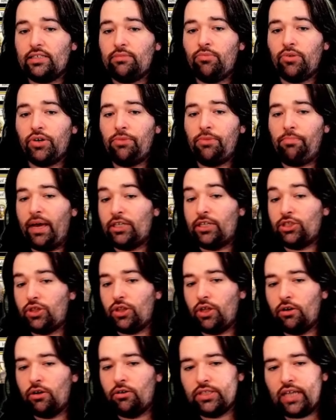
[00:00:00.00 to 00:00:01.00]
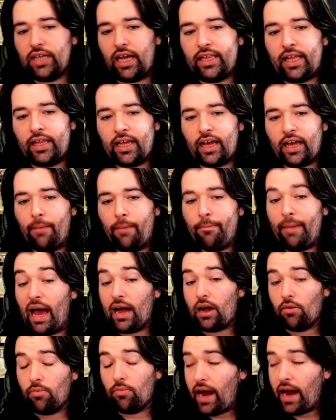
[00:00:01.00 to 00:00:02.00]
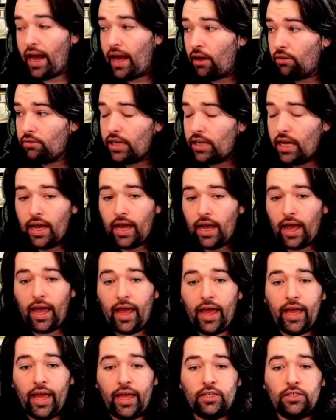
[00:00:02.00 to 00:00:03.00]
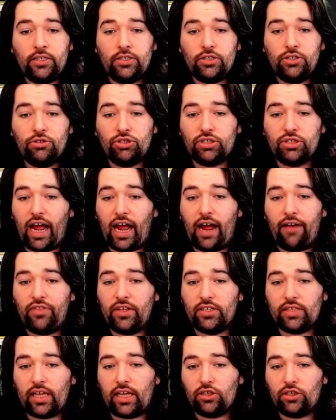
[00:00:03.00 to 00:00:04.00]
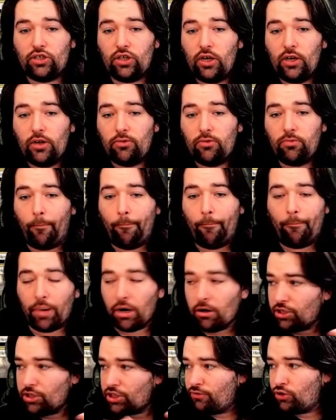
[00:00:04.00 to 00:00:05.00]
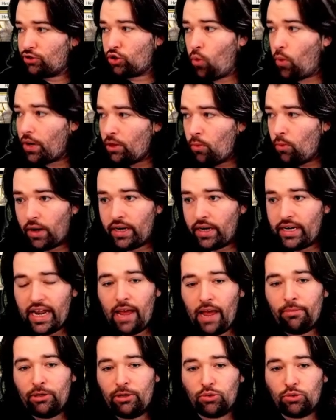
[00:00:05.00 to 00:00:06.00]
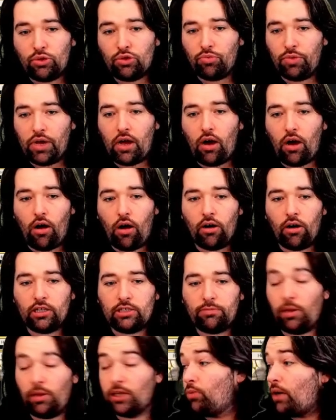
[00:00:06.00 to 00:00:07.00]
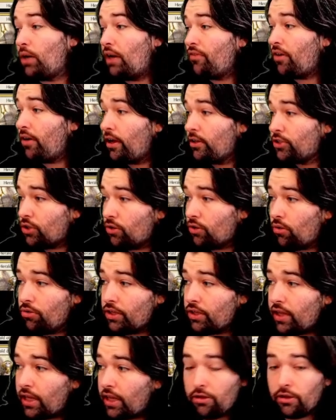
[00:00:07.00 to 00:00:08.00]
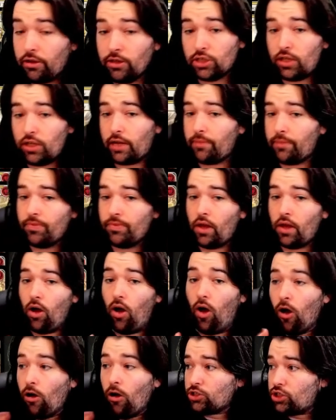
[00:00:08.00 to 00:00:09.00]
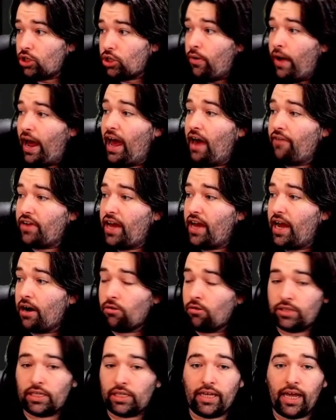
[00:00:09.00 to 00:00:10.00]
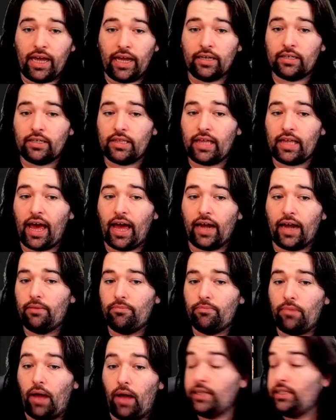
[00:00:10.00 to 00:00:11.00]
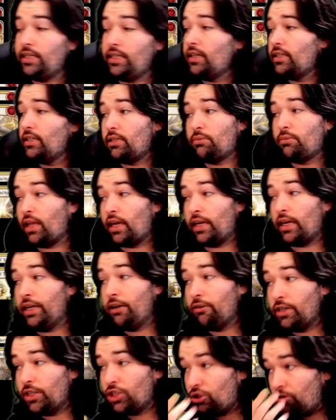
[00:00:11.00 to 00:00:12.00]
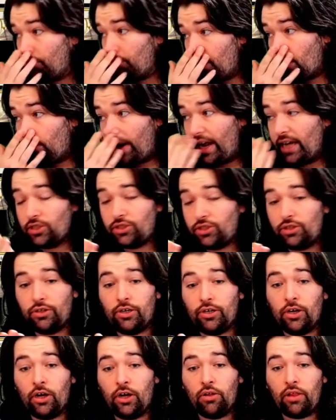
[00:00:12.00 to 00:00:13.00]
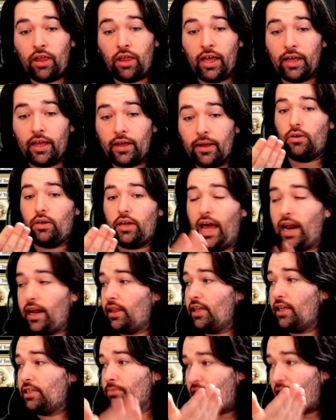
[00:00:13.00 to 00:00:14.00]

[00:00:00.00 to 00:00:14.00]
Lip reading: where you pitch those and then they come back around, and you just have this like burst of 21 damage with 3 cards plus whatever else you're holding. Like, you can just like also have a Herald at the end of that. Ideally something like an Erudition would be great, so you can go like Cataclysm,